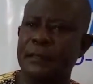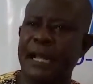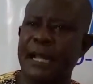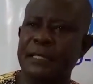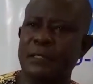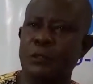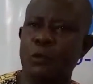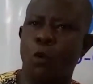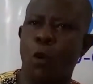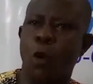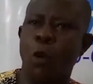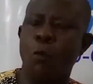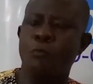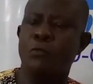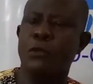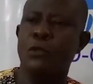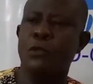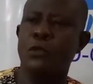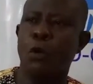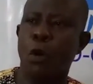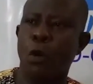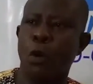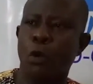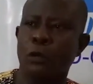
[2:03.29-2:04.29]
that's gone
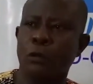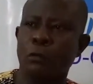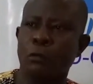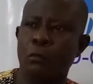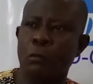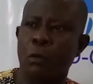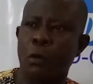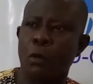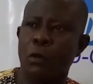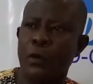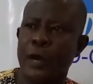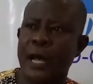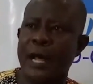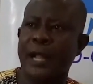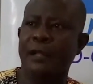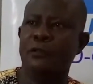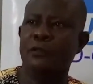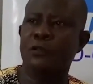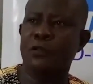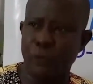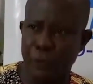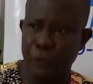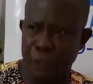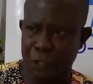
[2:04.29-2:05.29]
beyond moral
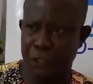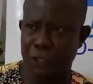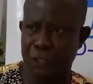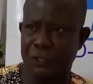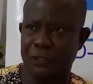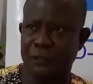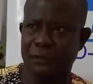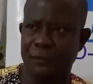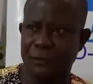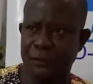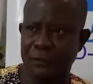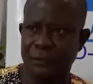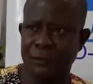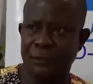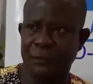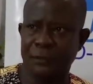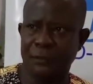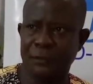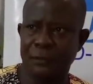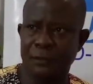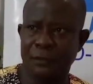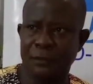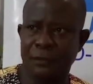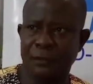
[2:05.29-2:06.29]
suasion.
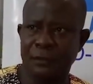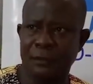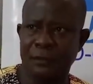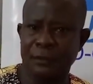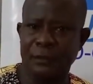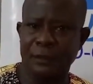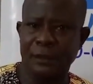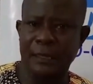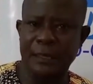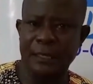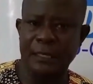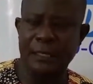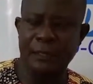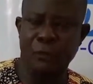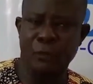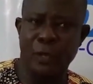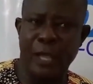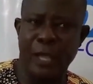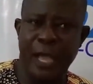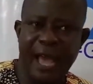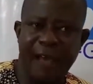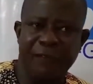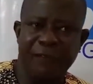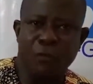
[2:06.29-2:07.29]
We
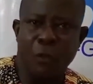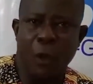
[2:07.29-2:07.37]
have